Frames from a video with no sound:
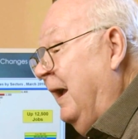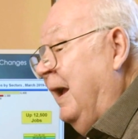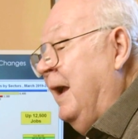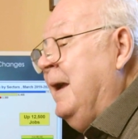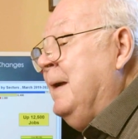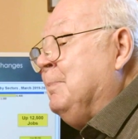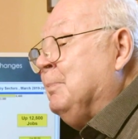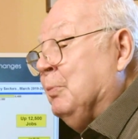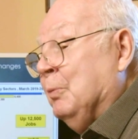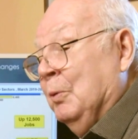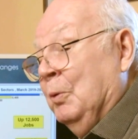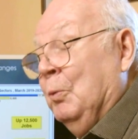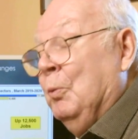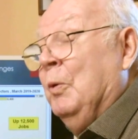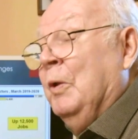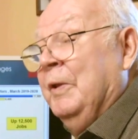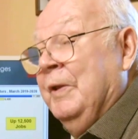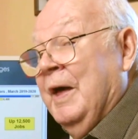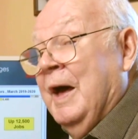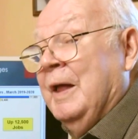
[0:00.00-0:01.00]
April
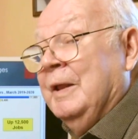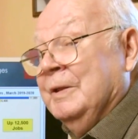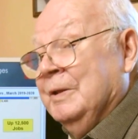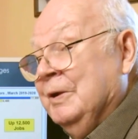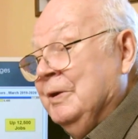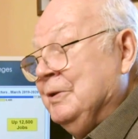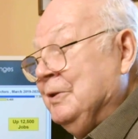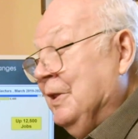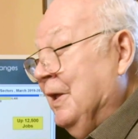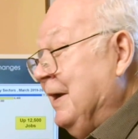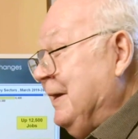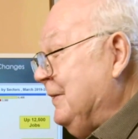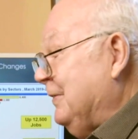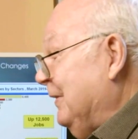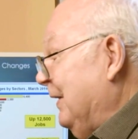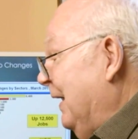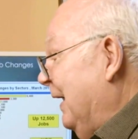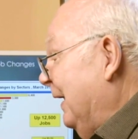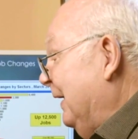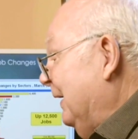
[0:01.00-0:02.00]
will not look like
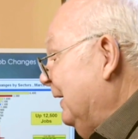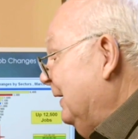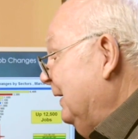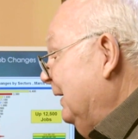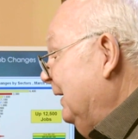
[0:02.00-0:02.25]
that.